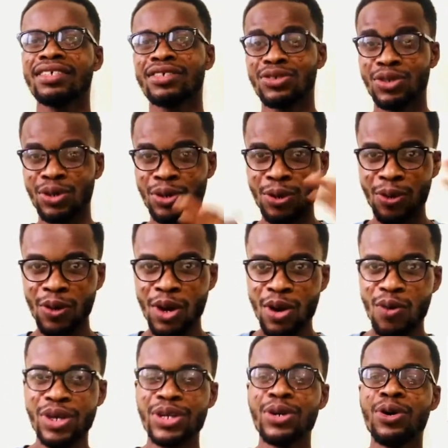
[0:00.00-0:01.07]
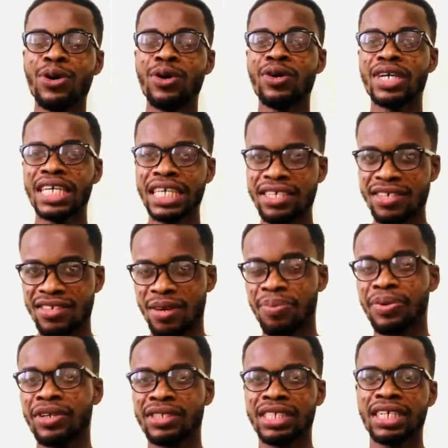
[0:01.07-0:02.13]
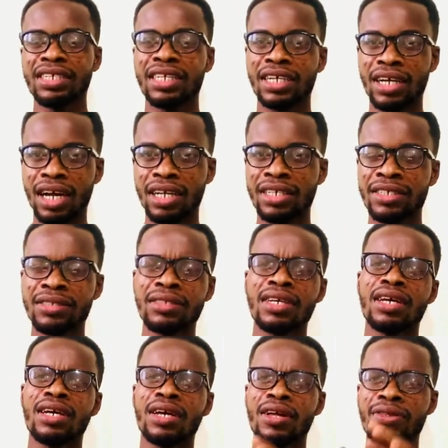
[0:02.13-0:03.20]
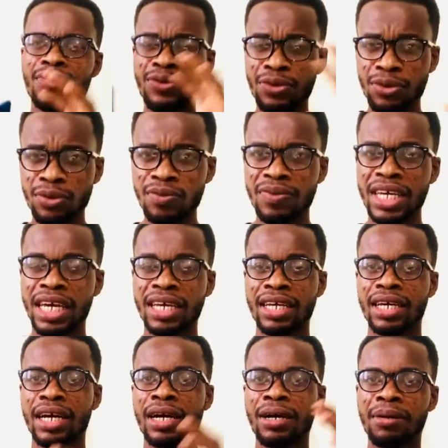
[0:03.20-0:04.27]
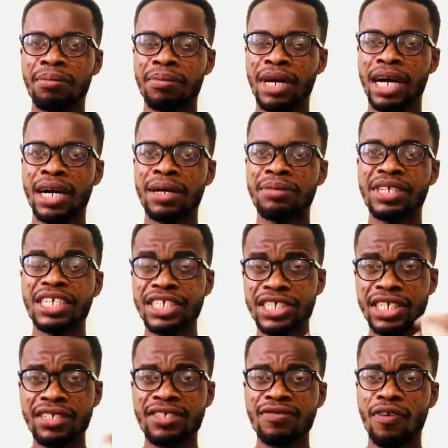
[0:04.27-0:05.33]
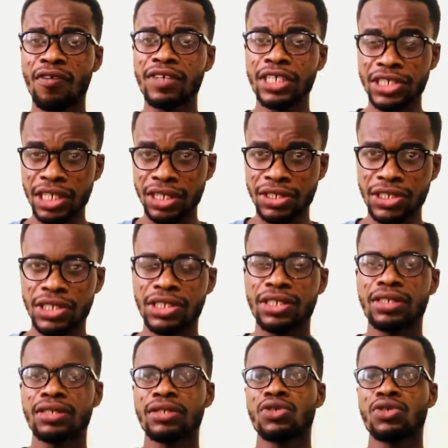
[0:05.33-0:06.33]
So we know he supported the college through the initiative of the church.